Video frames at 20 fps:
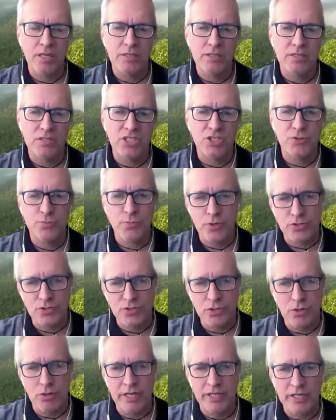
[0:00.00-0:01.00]

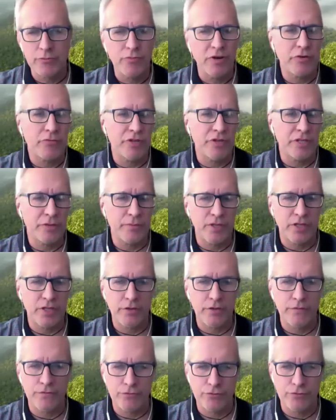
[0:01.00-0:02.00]
dispersal and recruitment
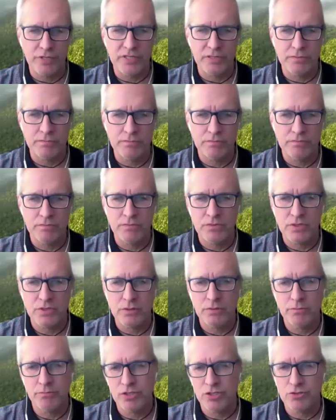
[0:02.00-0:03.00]
of trees
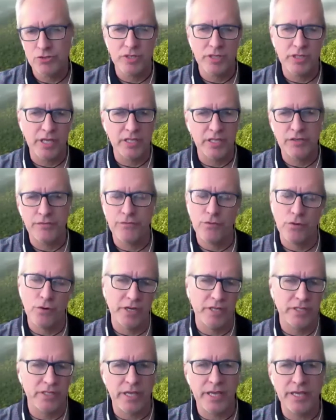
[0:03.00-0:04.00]
between '84
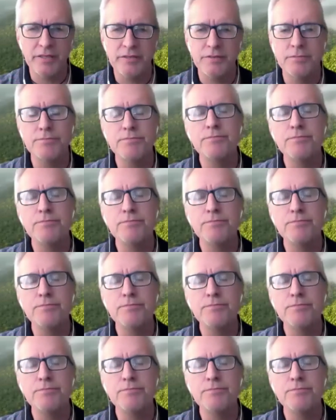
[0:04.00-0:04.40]
and '88.